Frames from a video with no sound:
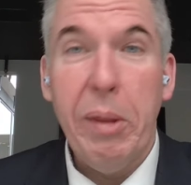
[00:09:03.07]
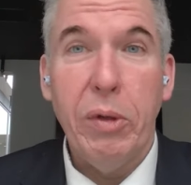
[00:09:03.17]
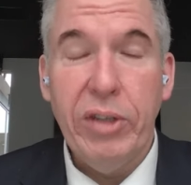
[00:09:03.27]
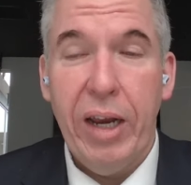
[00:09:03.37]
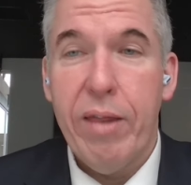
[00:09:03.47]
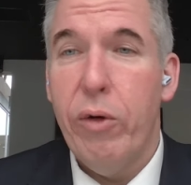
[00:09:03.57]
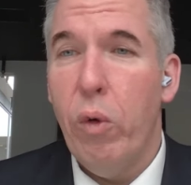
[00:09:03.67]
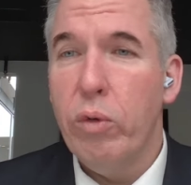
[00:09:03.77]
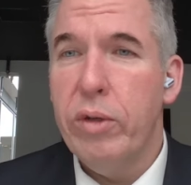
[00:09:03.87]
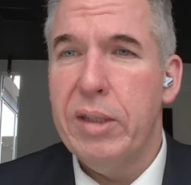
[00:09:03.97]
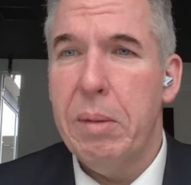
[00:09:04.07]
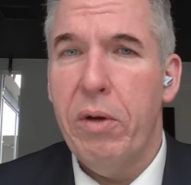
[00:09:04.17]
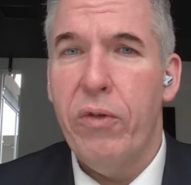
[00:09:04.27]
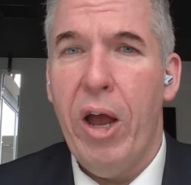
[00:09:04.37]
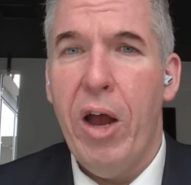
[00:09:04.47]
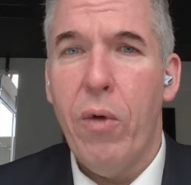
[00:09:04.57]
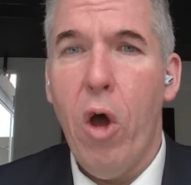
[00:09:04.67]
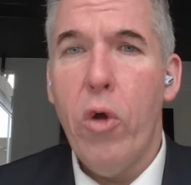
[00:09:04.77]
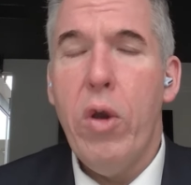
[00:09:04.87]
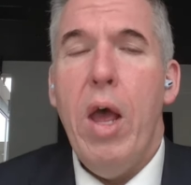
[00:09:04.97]
that were sent through, and also some of our
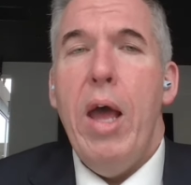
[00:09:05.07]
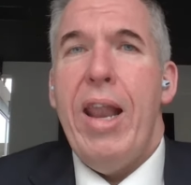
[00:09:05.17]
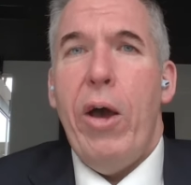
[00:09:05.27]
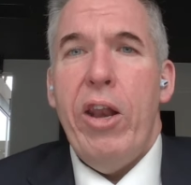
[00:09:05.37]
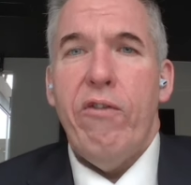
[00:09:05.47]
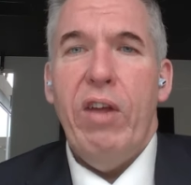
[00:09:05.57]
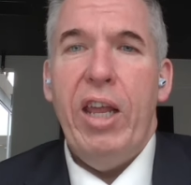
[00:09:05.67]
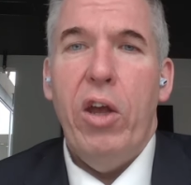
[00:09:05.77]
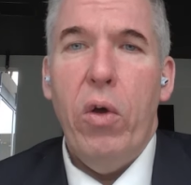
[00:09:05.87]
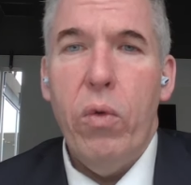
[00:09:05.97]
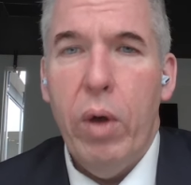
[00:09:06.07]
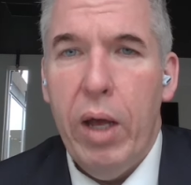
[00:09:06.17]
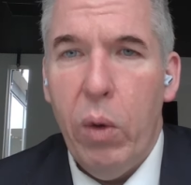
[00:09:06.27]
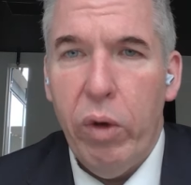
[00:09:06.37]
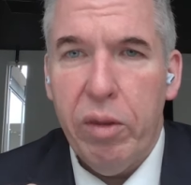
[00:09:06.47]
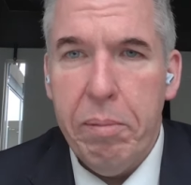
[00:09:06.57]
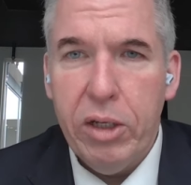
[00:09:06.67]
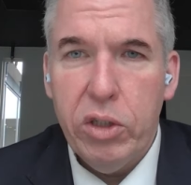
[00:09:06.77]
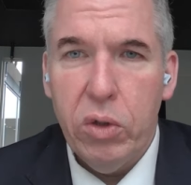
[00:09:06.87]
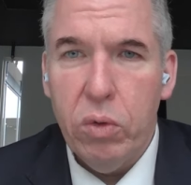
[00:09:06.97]
own. Now, in a video with
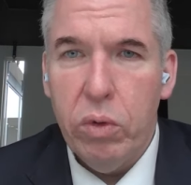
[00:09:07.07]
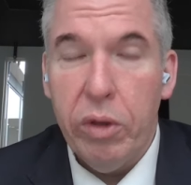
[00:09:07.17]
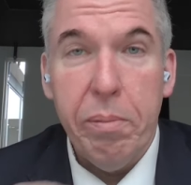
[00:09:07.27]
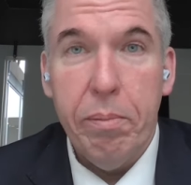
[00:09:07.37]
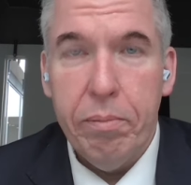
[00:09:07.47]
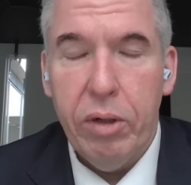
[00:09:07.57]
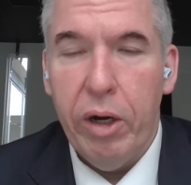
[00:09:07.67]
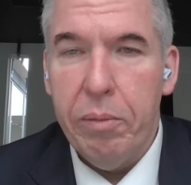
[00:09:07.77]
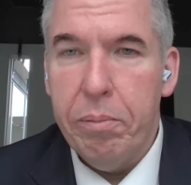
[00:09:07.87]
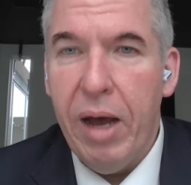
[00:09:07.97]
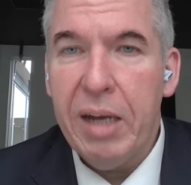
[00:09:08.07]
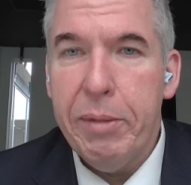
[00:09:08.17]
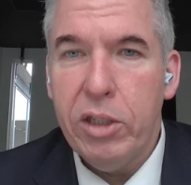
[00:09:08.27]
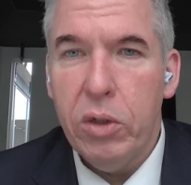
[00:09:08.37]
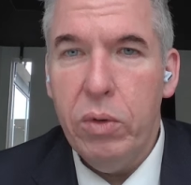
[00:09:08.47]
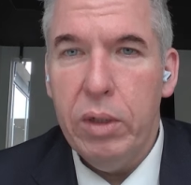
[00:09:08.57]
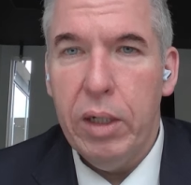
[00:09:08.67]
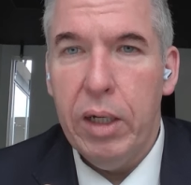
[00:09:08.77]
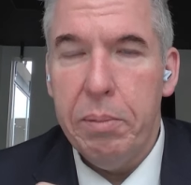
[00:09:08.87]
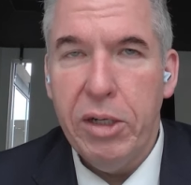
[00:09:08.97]
Mark Mitchell,
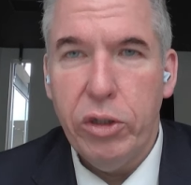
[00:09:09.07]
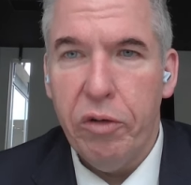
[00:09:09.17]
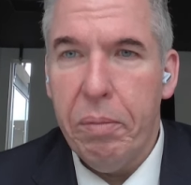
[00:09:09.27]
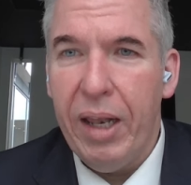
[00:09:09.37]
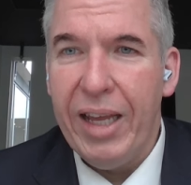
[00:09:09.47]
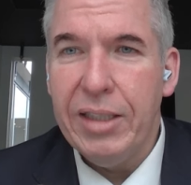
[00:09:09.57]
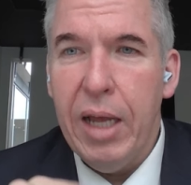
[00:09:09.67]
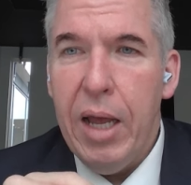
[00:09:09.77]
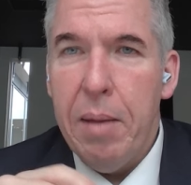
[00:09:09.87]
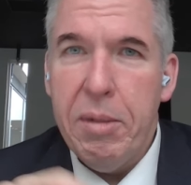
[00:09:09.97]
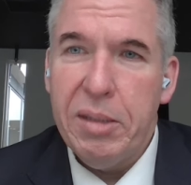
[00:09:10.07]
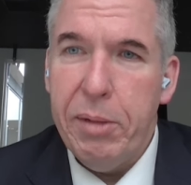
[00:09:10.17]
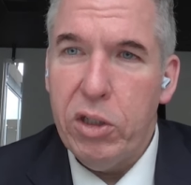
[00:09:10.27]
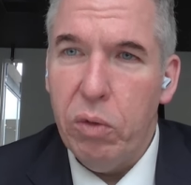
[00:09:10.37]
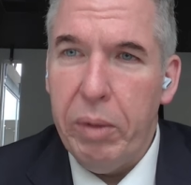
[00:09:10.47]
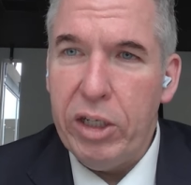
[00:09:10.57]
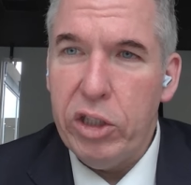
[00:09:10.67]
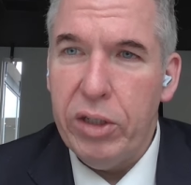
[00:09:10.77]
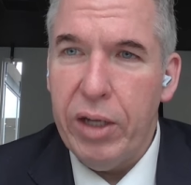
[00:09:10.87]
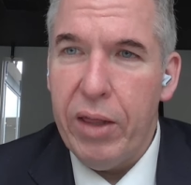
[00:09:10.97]
Minister of Police, Mr. Mitchell
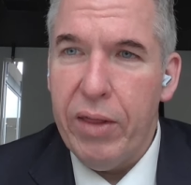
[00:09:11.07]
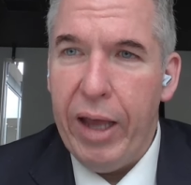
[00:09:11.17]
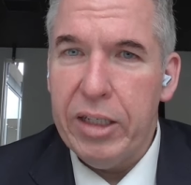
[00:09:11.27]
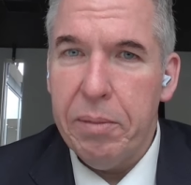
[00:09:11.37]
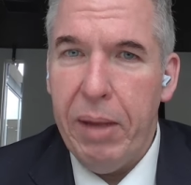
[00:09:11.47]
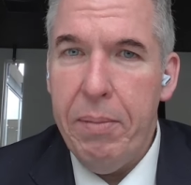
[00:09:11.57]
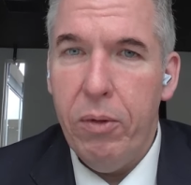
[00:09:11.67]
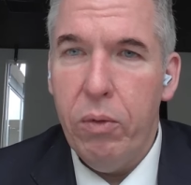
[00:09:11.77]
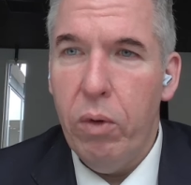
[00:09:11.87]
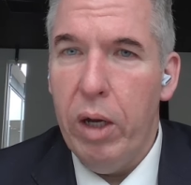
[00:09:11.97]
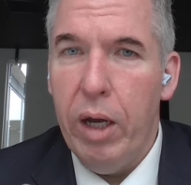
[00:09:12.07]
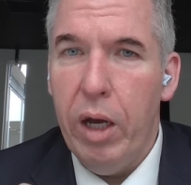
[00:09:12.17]
mentioned that people